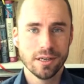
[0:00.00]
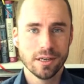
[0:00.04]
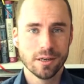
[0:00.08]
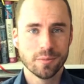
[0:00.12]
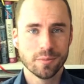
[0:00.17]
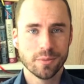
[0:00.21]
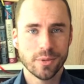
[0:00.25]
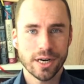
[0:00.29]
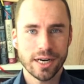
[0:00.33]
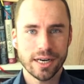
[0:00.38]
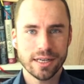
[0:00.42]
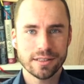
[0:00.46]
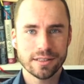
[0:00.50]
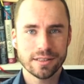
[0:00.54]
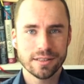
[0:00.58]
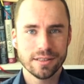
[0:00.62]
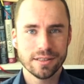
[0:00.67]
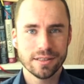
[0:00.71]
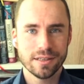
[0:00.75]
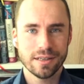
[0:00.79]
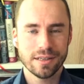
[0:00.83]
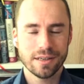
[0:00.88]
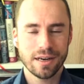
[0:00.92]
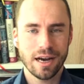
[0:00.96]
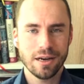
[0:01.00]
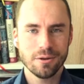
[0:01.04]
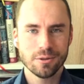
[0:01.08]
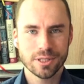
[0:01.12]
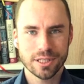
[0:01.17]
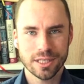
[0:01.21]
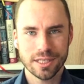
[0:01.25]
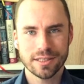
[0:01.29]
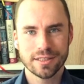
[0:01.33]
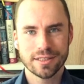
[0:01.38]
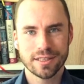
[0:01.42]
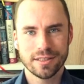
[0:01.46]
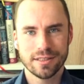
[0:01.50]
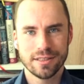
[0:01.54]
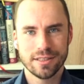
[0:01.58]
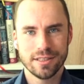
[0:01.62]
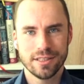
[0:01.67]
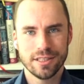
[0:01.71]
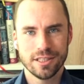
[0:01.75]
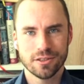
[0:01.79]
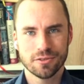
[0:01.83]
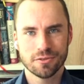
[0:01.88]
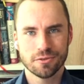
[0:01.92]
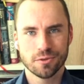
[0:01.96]
But I would say that
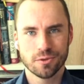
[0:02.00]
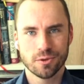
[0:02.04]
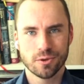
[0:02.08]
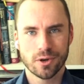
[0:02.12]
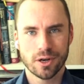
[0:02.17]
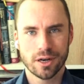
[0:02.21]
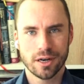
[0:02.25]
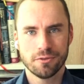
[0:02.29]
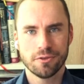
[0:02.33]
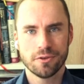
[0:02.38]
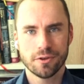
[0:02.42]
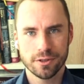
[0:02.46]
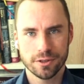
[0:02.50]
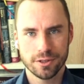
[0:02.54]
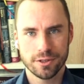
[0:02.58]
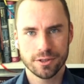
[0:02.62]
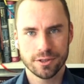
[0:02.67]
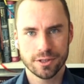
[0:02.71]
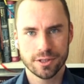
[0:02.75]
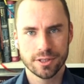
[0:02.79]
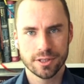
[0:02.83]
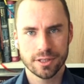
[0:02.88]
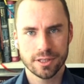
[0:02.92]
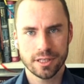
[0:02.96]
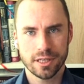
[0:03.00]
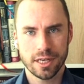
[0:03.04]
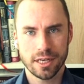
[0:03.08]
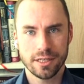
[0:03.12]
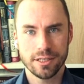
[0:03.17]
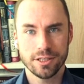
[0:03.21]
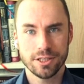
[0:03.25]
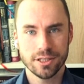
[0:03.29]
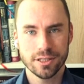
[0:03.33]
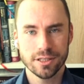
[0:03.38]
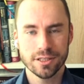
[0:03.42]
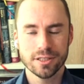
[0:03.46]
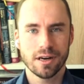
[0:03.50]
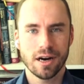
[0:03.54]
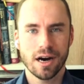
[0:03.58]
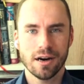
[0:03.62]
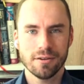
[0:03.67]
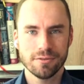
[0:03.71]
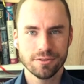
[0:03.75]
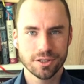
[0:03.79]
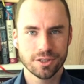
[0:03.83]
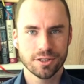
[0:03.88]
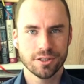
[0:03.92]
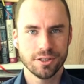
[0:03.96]
this is for further stages
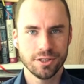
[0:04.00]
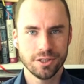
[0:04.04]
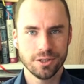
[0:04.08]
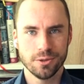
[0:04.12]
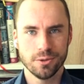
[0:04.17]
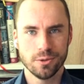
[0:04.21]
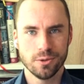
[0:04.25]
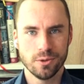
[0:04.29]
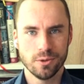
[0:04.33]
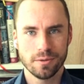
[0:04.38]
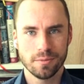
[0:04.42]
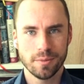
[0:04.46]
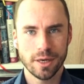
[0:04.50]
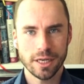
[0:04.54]
after you make